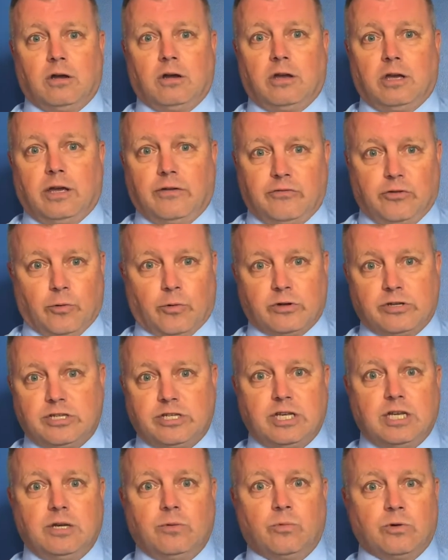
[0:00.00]
if your
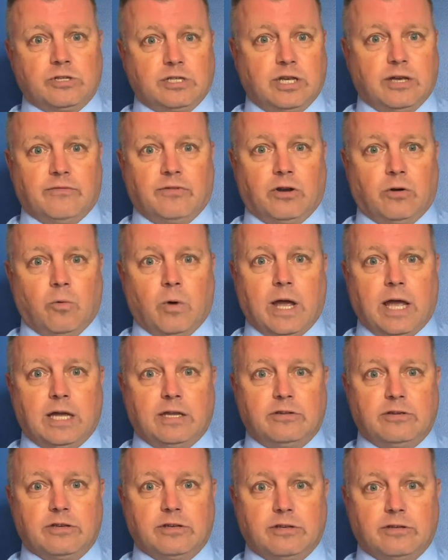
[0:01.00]
seat was given away
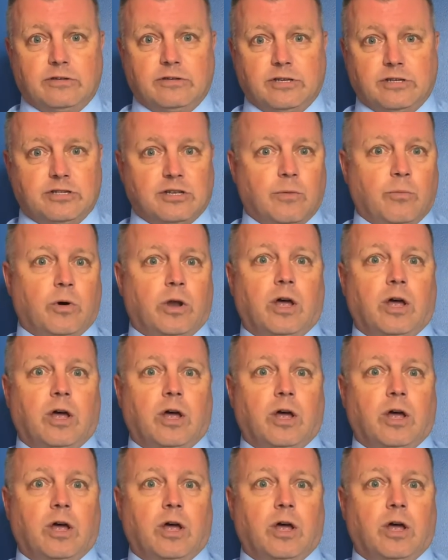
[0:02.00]
to, to someone